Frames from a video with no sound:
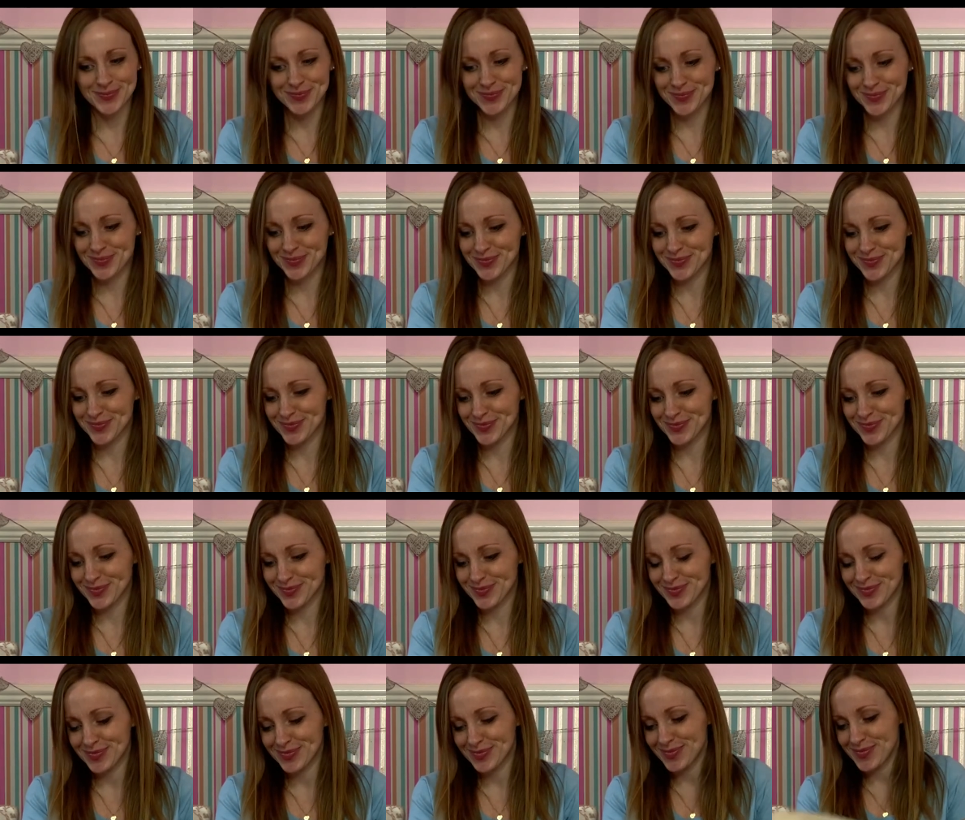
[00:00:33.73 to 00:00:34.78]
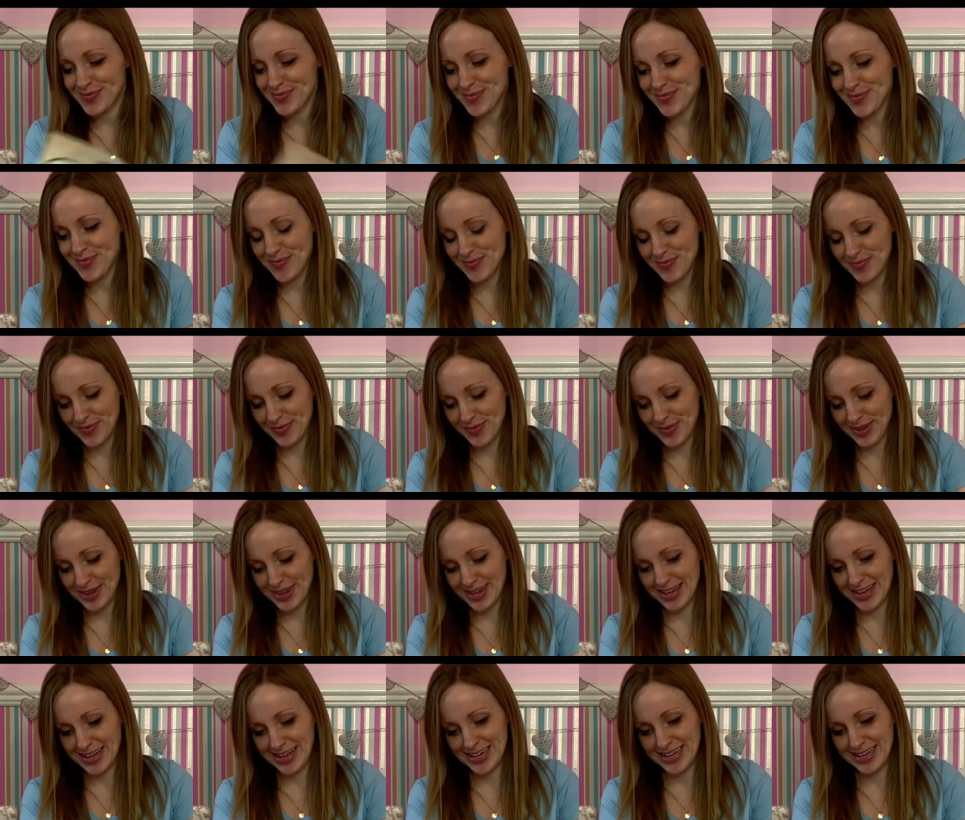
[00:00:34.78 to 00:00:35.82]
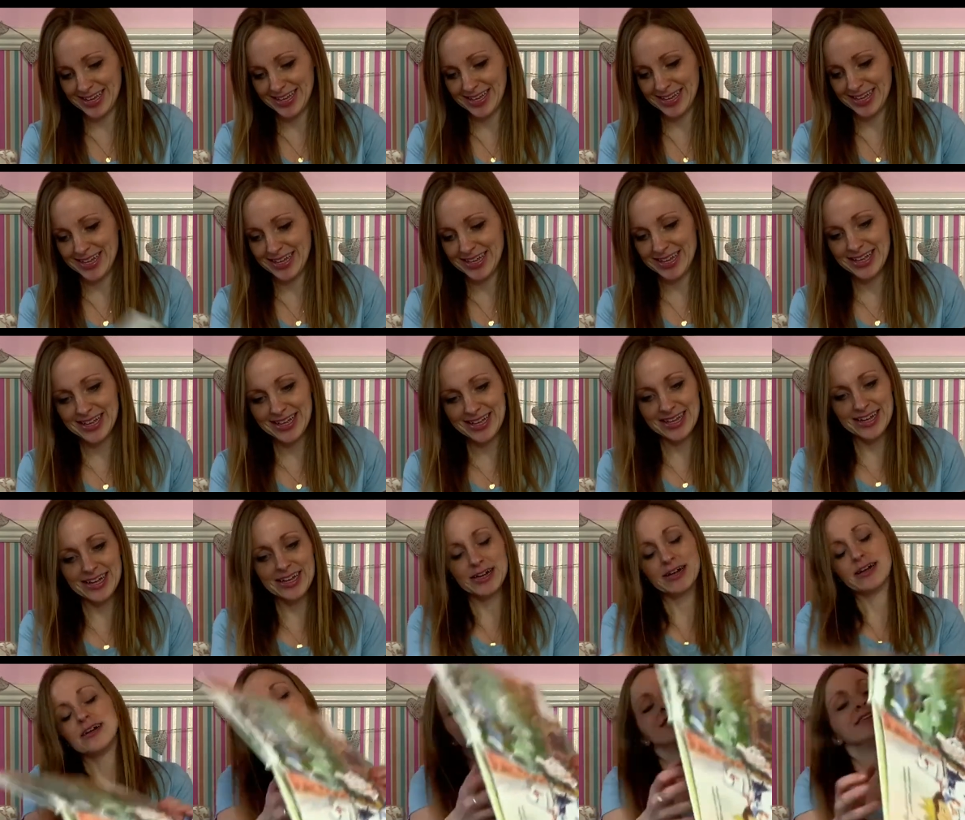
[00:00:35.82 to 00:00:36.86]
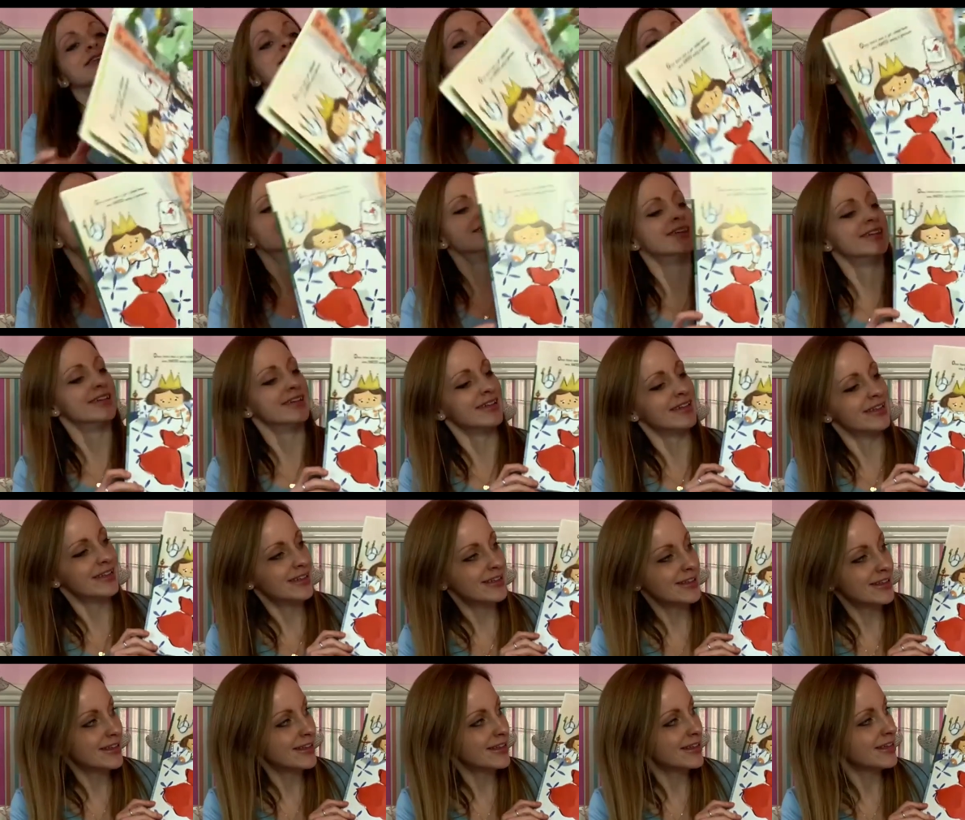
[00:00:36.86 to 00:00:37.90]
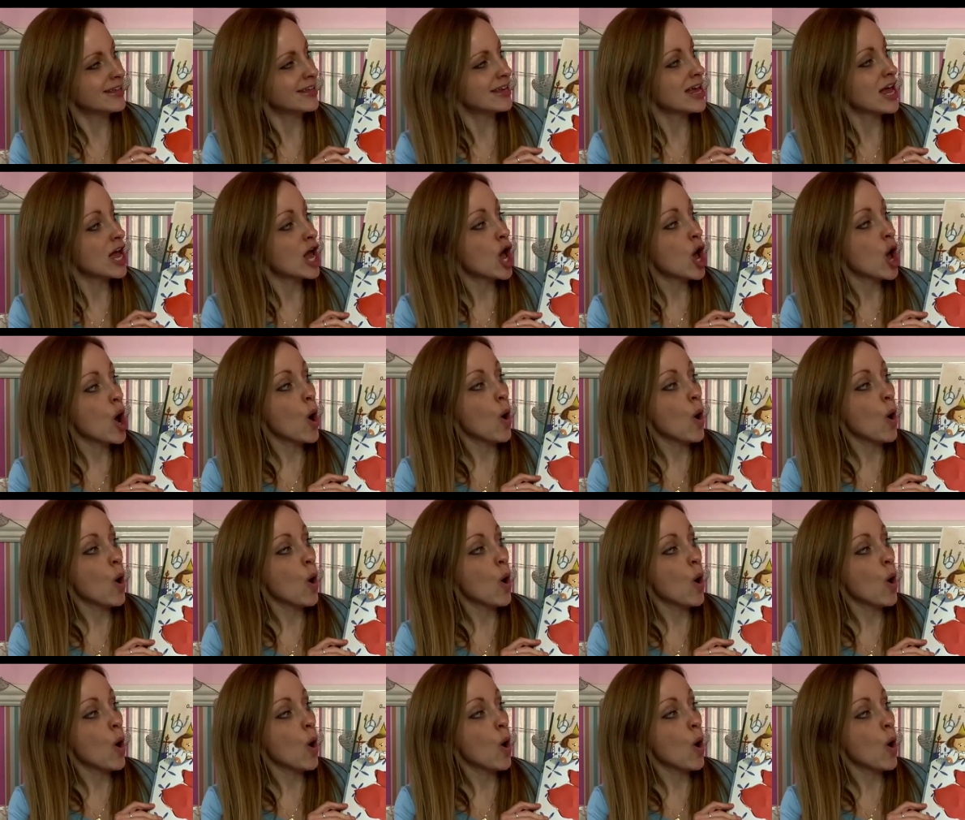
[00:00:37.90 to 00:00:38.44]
[no speech]